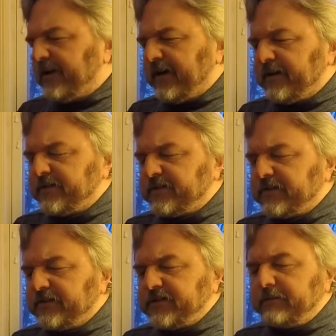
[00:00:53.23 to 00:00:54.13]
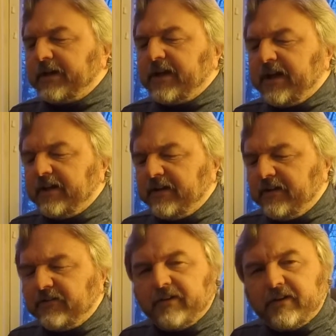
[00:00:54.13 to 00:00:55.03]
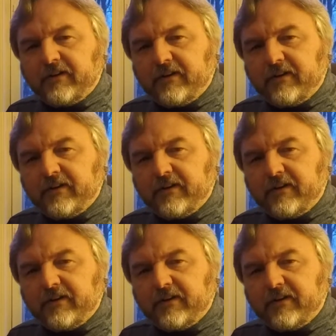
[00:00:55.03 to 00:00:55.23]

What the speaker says: It seemed like it had decent